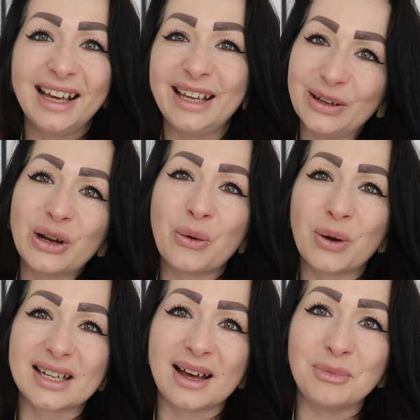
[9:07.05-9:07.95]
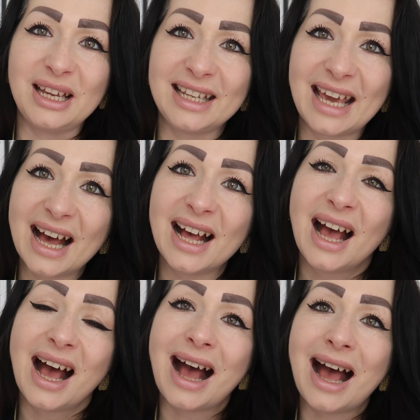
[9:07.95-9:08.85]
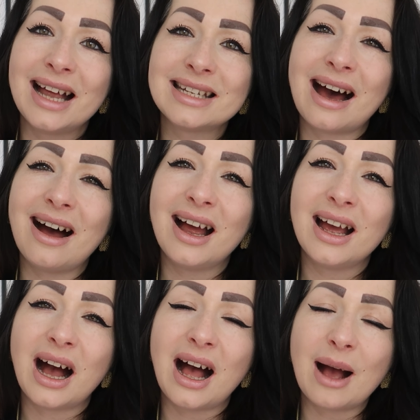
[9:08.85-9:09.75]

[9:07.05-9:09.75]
You know what I mean, yeah? And I